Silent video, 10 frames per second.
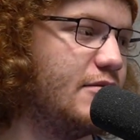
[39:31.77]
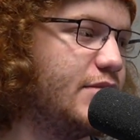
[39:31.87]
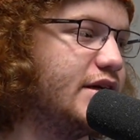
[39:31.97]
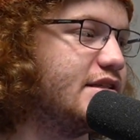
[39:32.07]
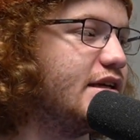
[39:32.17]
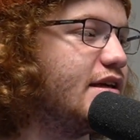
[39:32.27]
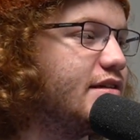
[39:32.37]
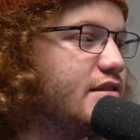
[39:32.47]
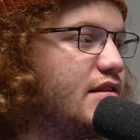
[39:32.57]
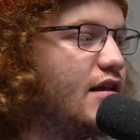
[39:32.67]
But it's like
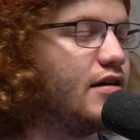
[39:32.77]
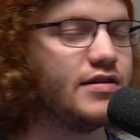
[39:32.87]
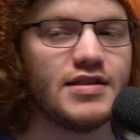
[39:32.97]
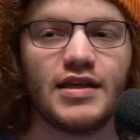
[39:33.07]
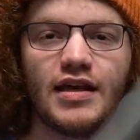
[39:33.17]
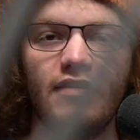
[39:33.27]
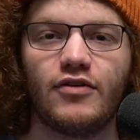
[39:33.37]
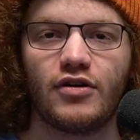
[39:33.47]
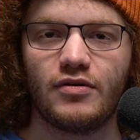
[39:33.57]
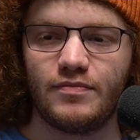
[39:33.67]
it's the longest thing
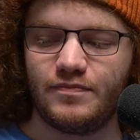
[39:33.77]
ever.